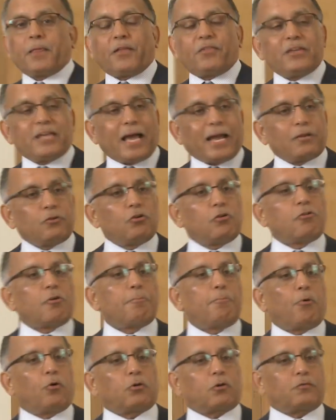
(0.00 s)
that the annual
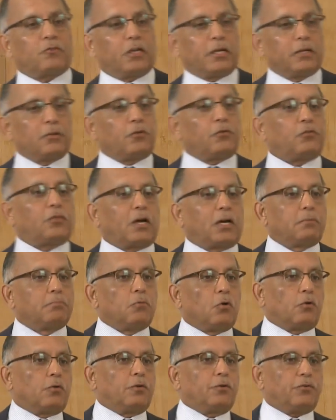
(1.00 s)
report of the Hindustan
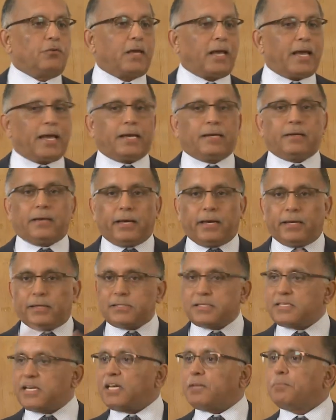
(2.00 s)
Motors had a
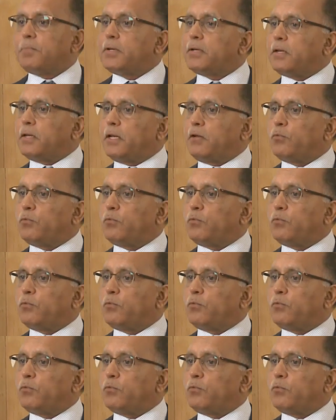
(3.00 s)
statement in